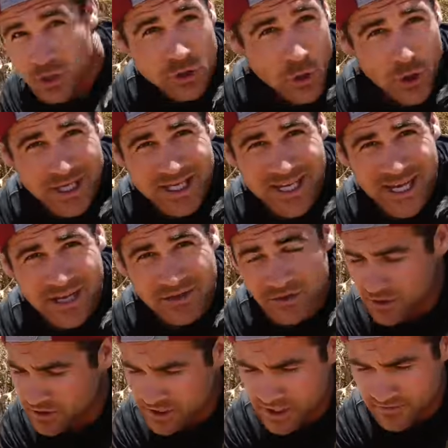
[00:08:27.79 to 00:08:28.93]
Yoink it out,
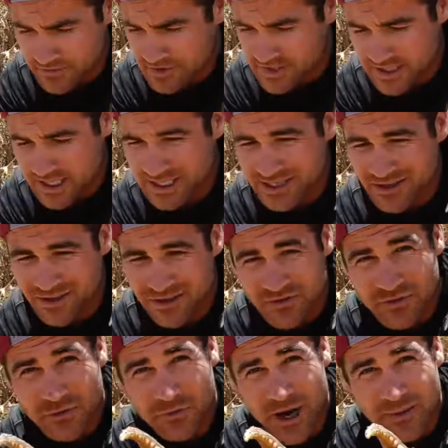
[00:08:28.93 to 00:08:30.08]
don't give it a second, because if
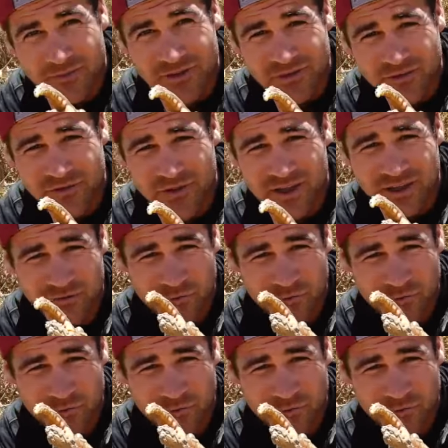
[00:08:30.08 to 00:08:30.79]
he wraps his, fit,